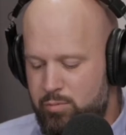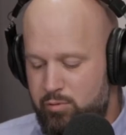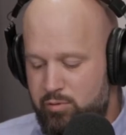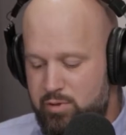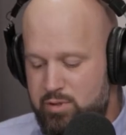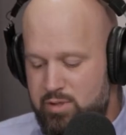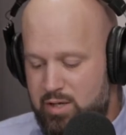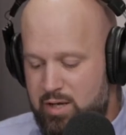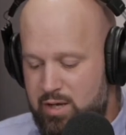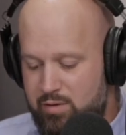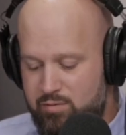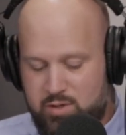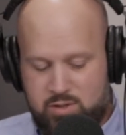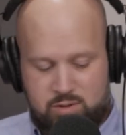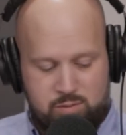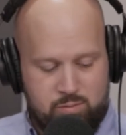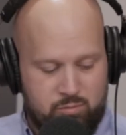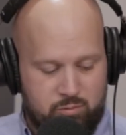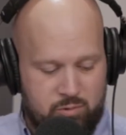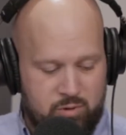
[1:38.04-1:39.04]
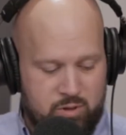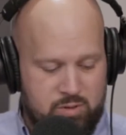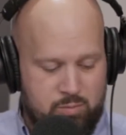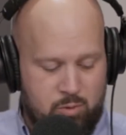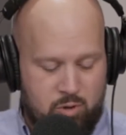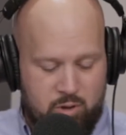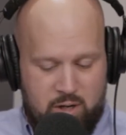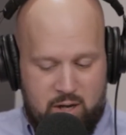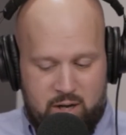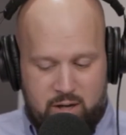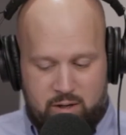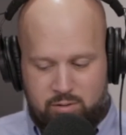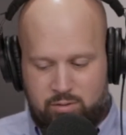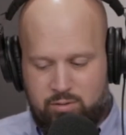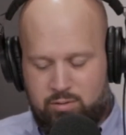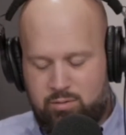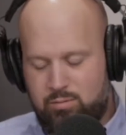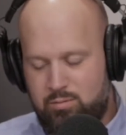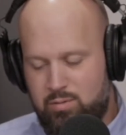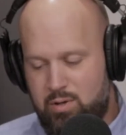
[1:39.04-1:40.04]
reason I have these really smart
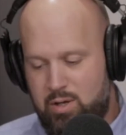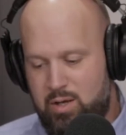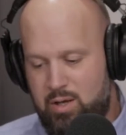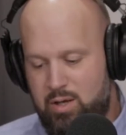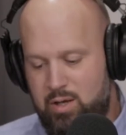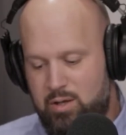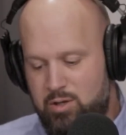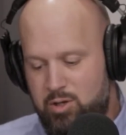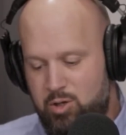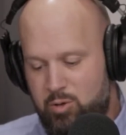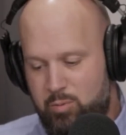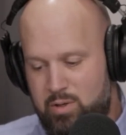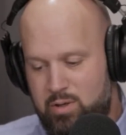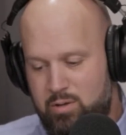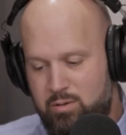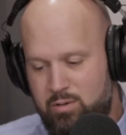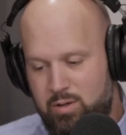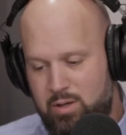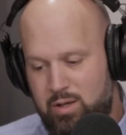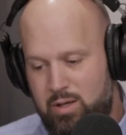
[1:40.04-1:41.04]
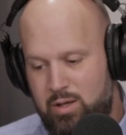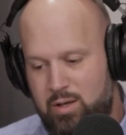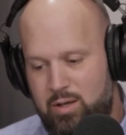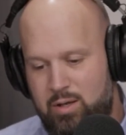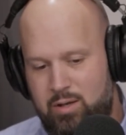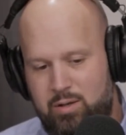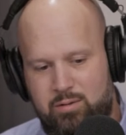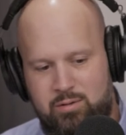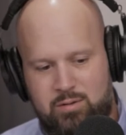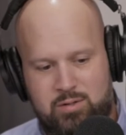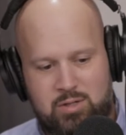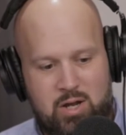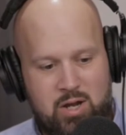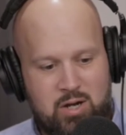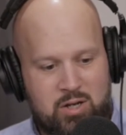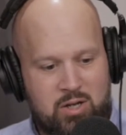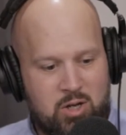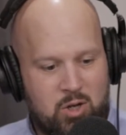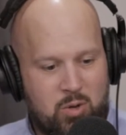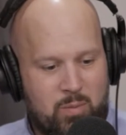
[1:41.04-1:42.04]
guys near me
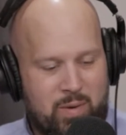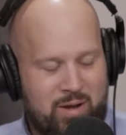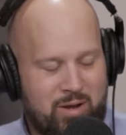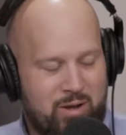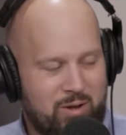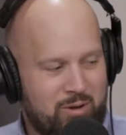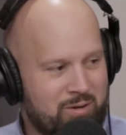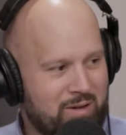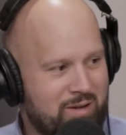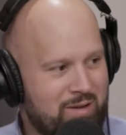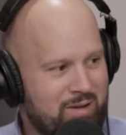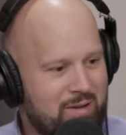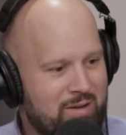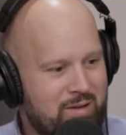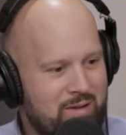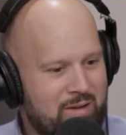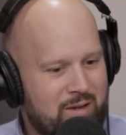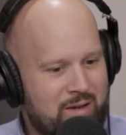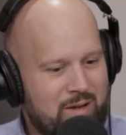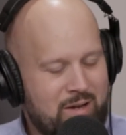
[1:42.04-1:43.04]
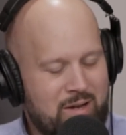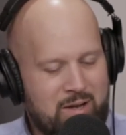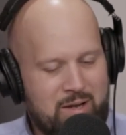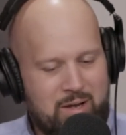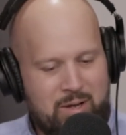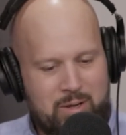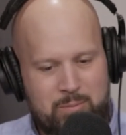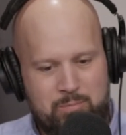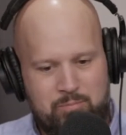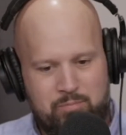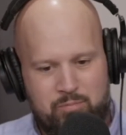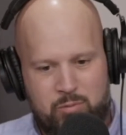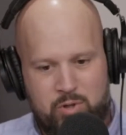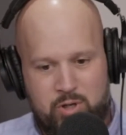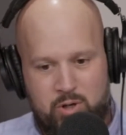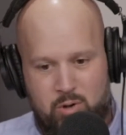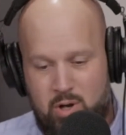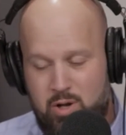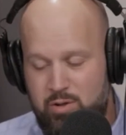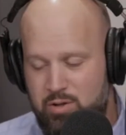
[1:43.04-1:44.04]
talking about,
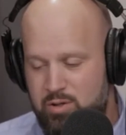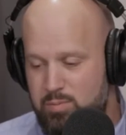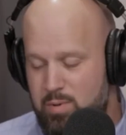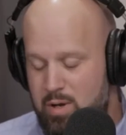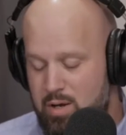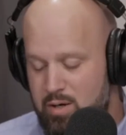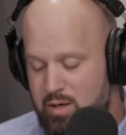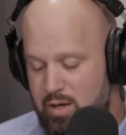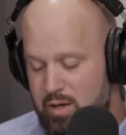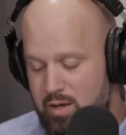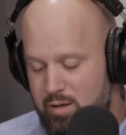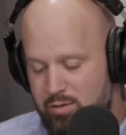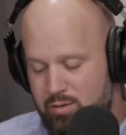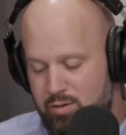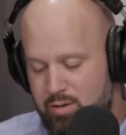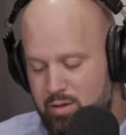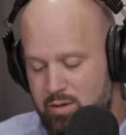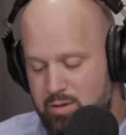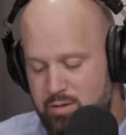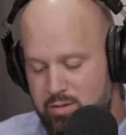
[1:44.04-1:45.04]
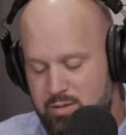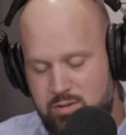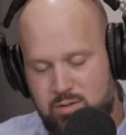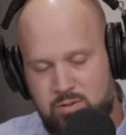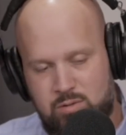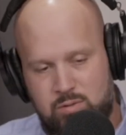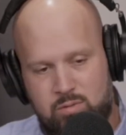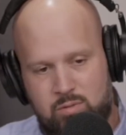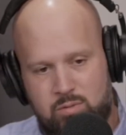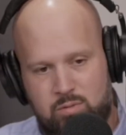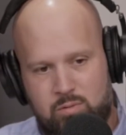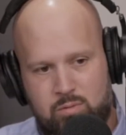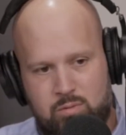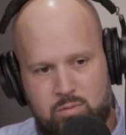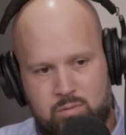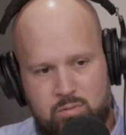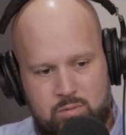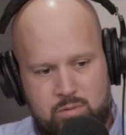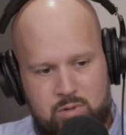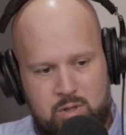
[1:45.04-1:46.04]
on this podcast is to
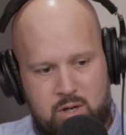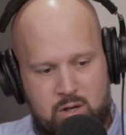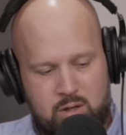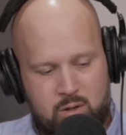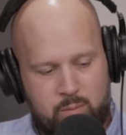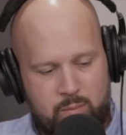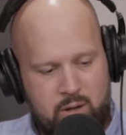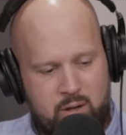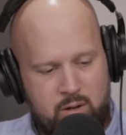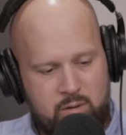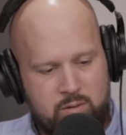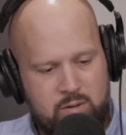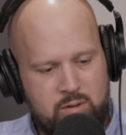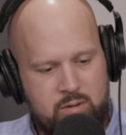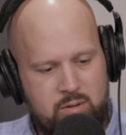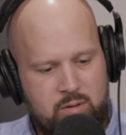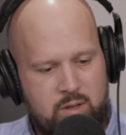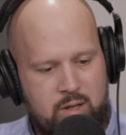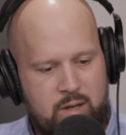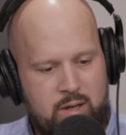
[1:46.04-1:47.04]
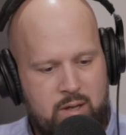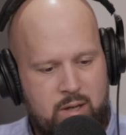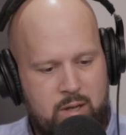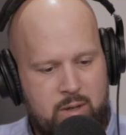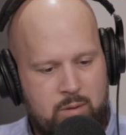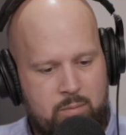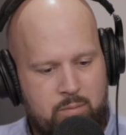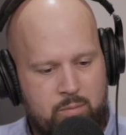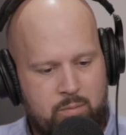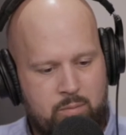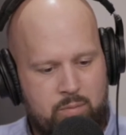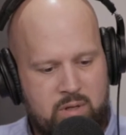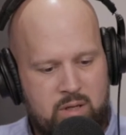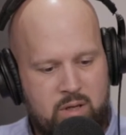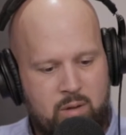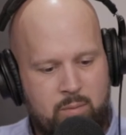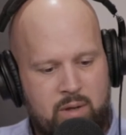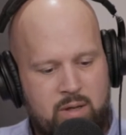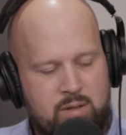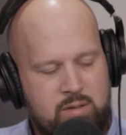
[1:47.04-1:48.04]
talk about
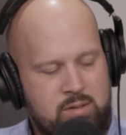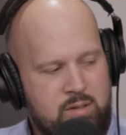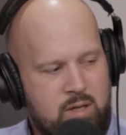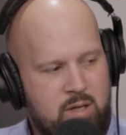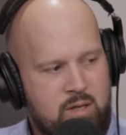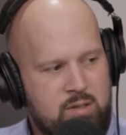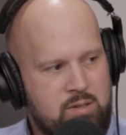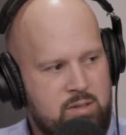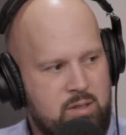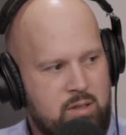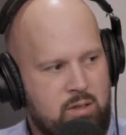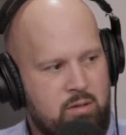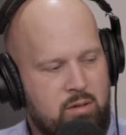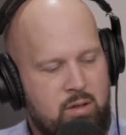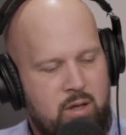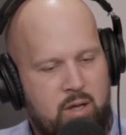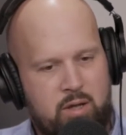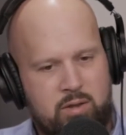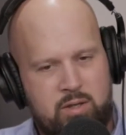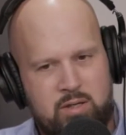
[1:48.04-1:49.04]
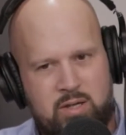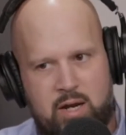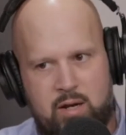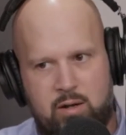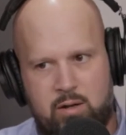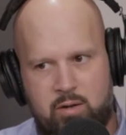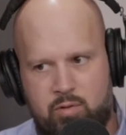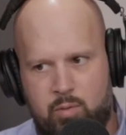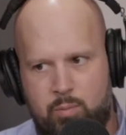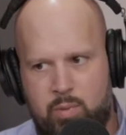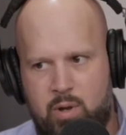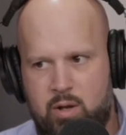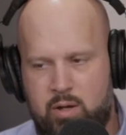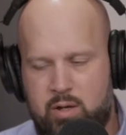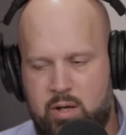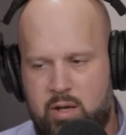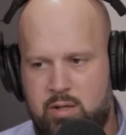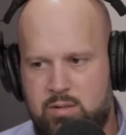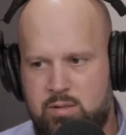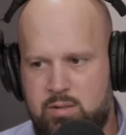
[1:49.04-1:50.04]
BMS testing. The title of the
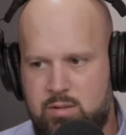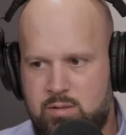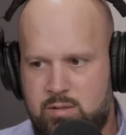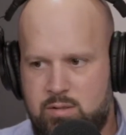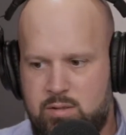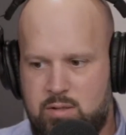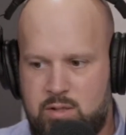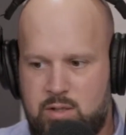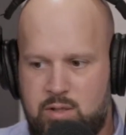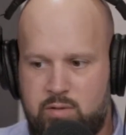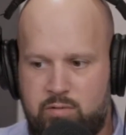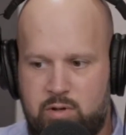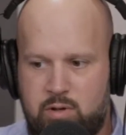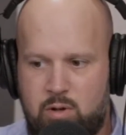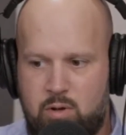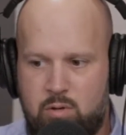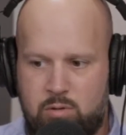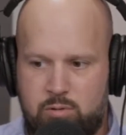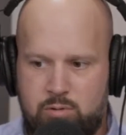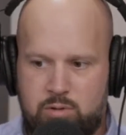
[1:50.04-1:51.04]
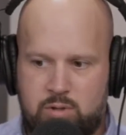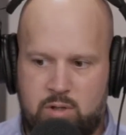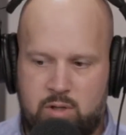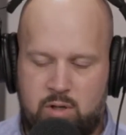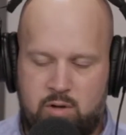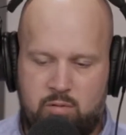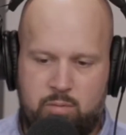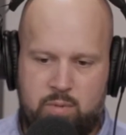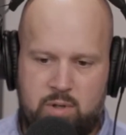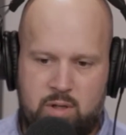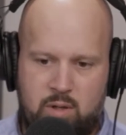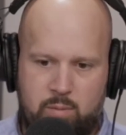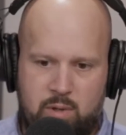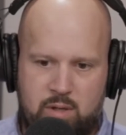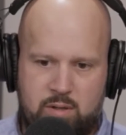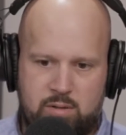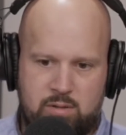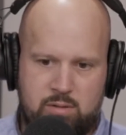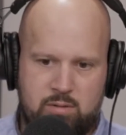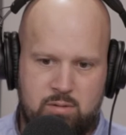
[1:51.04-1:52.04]
podcast is The Evolution of
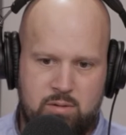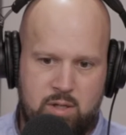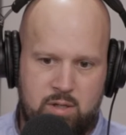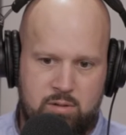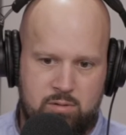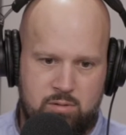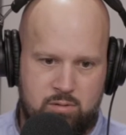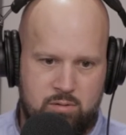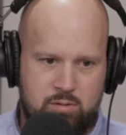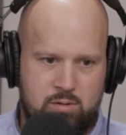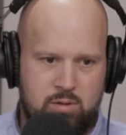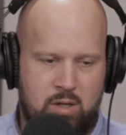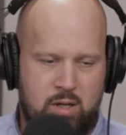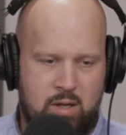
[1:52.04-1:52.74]
BMS Testers.